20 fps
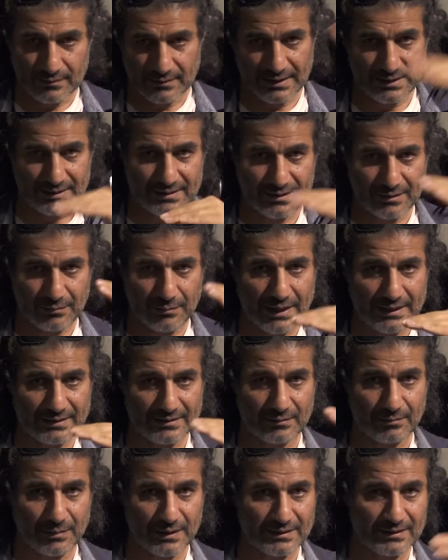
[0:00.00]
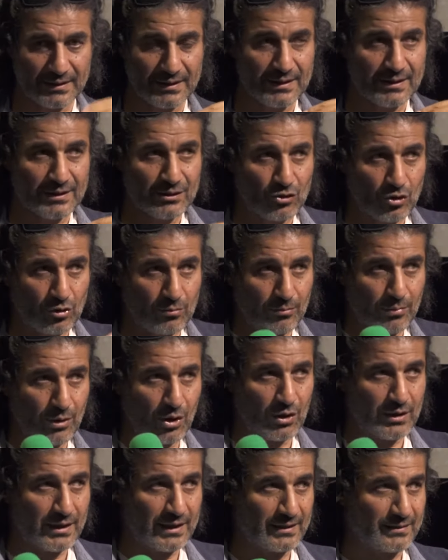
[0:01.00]
Doesn't matter, but don't
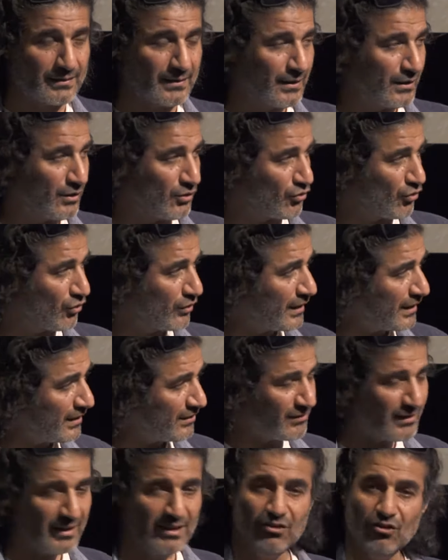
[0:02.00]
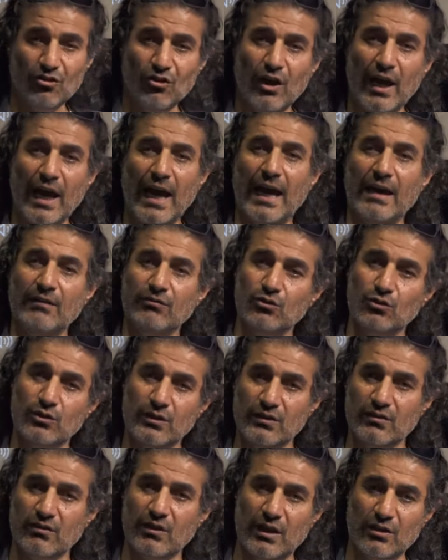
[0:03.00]
block it. So these things you have to
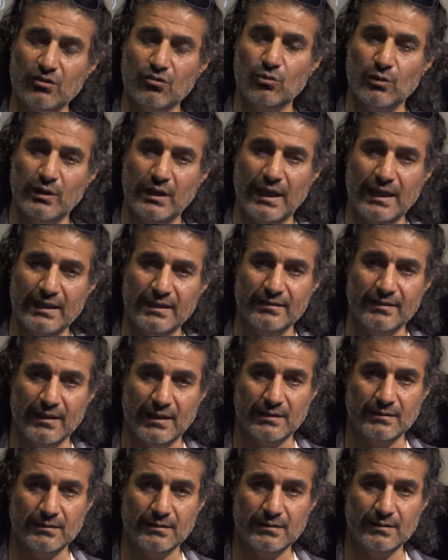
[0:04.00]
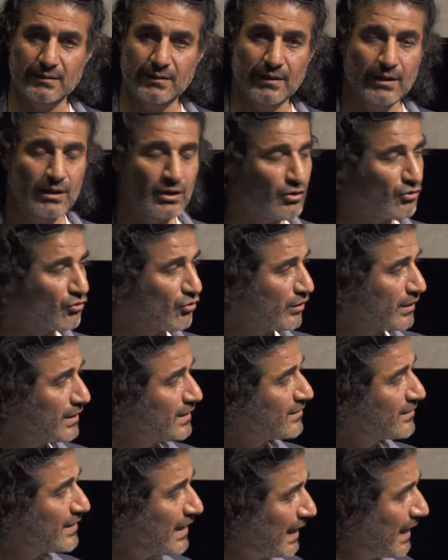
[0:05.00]
discuss with the editor. So
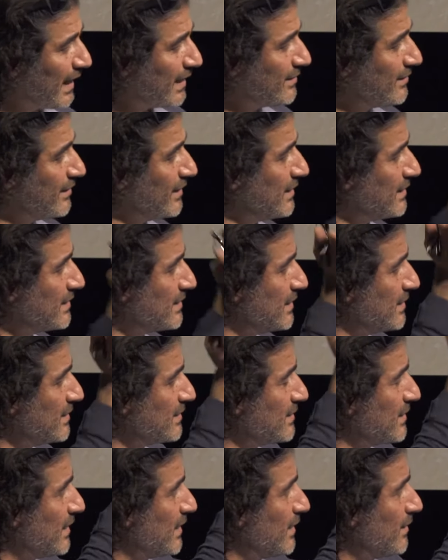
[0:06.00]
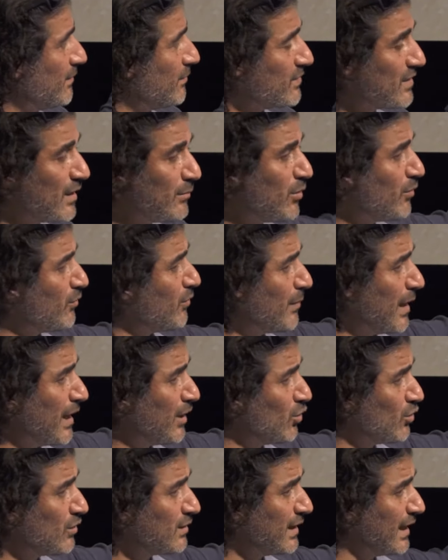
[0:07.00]
these galaxies, some of them are
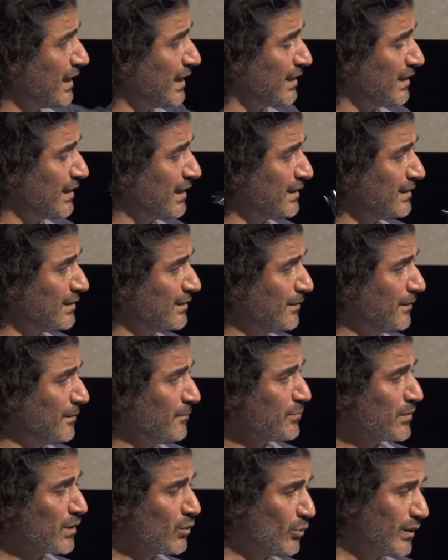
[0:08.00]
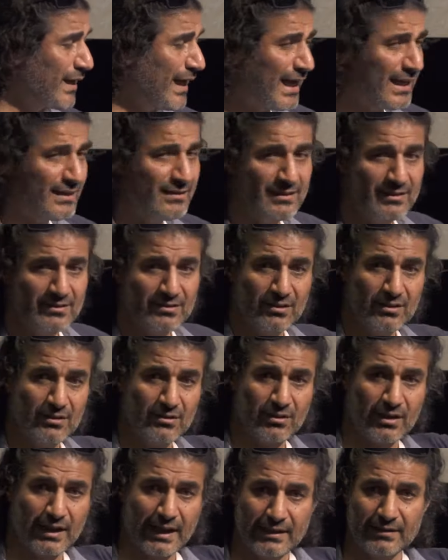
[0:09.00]
not there, and we had this
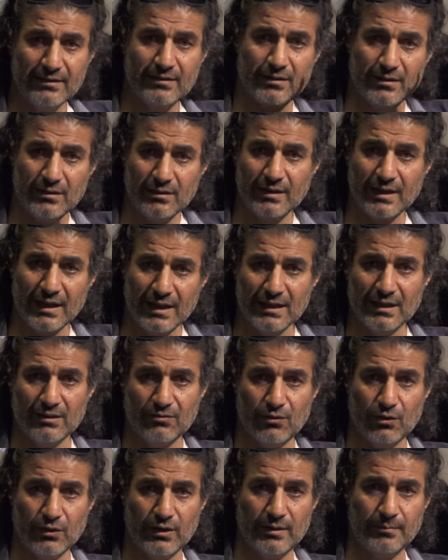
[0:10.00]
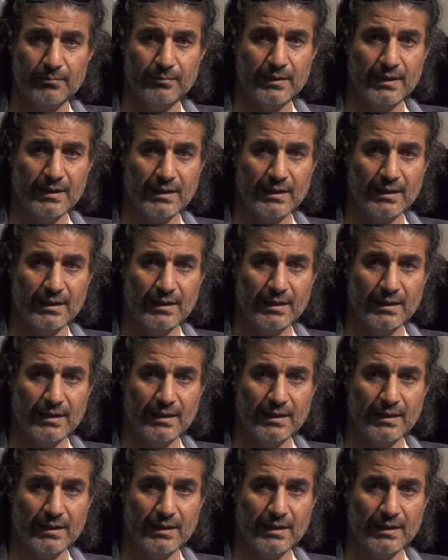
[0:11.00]
red color for them.